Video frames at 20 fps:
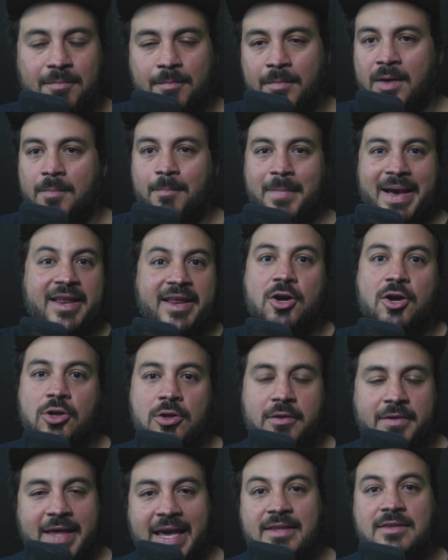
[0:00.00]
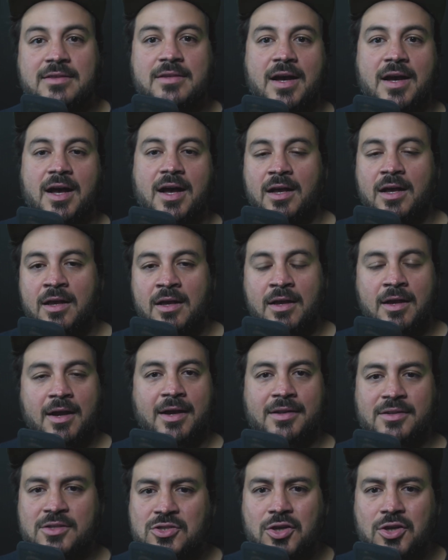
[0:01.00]
medical data
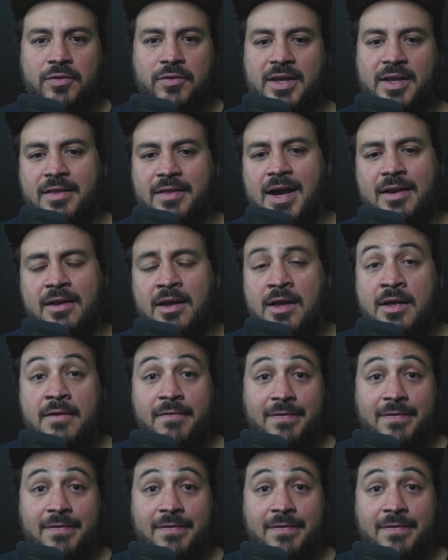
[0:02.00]
and stuff like that.